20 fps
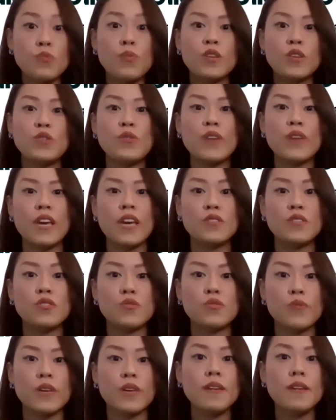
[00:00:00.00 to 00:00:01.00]
what UK is
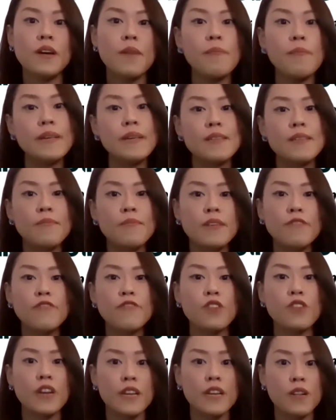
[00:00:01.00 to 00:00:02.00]
doing, but something
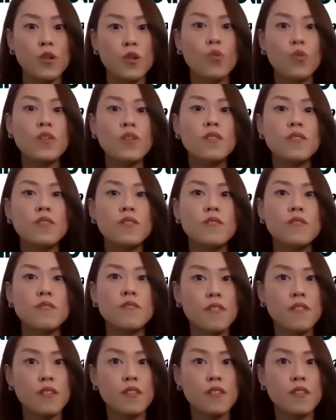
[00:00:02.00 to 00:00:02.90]
for a local,